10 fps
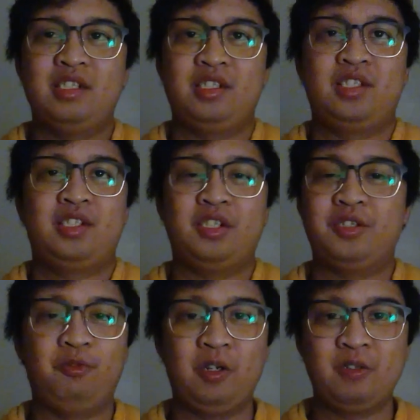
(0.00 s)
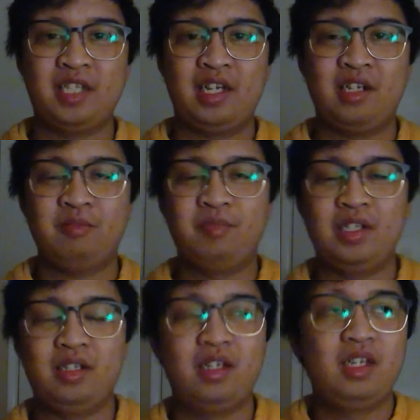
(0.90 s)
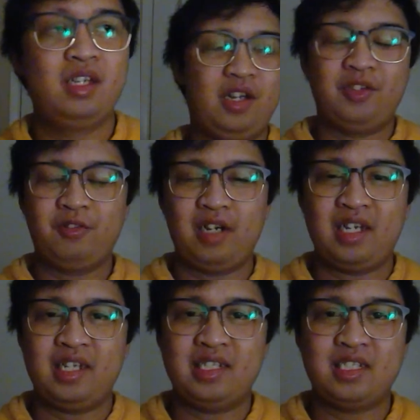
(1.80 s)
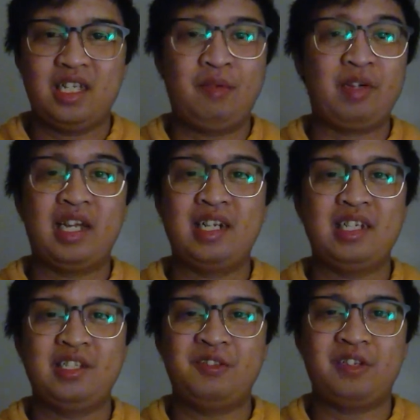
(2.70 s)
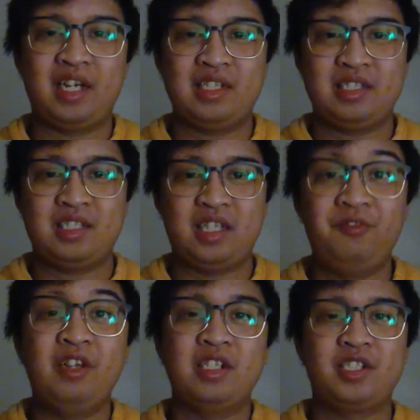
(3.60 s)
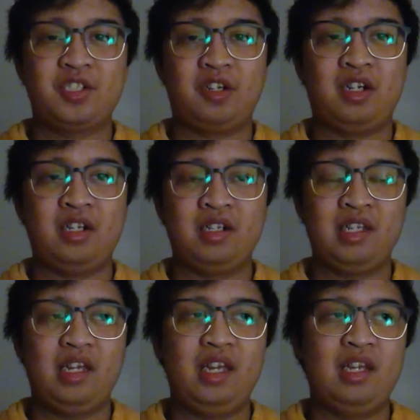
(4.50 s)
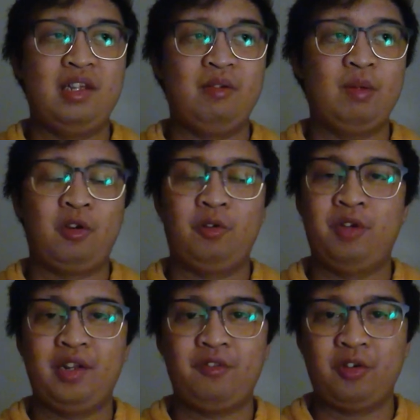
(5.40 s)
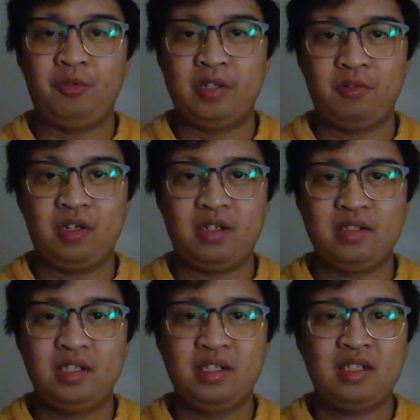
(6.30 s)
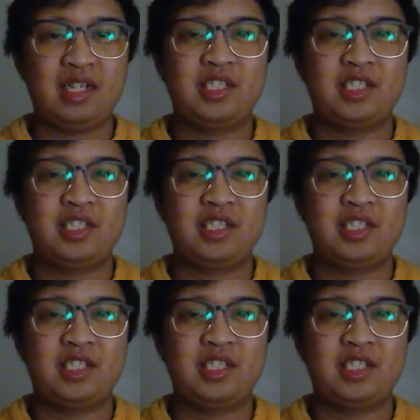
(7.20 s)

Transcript: just shut the world down, but otherwise, I'm glad that you guys finished strong and are ready for the real world.